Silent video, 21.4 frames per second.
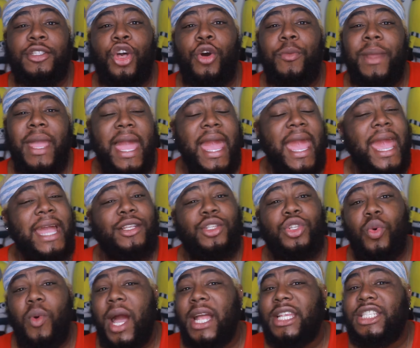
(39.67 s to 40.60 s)
told me I had
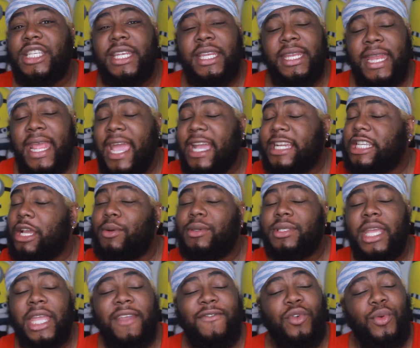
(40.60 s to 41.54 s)
to watch it next. I was
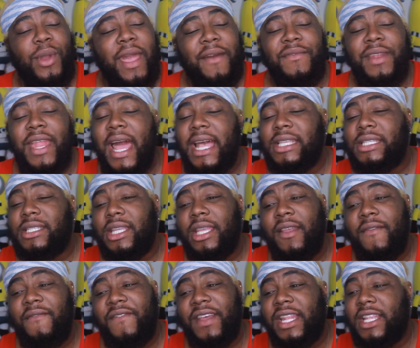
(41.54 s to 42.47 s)
like, if you have not
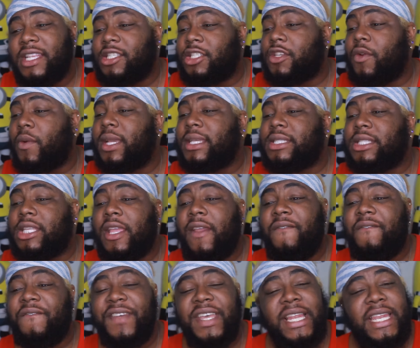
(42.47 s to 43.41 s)
seen Feelings, Joey
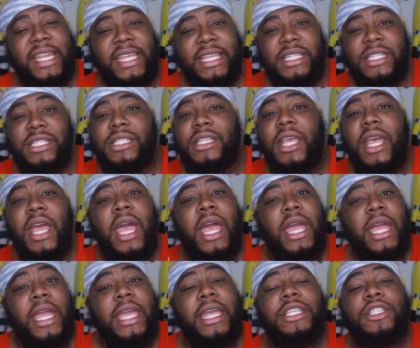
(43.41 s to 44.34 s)
C, Feelings,
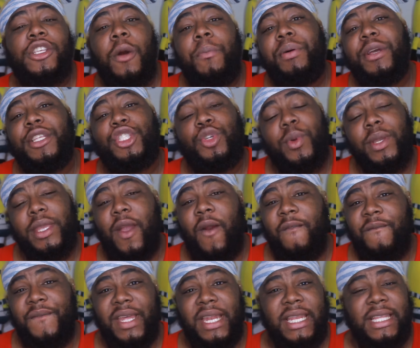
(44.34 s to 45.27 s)
it's gonna put you in
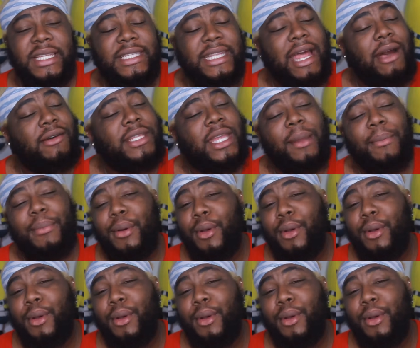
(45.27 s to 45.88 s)
your feelings. And I was like,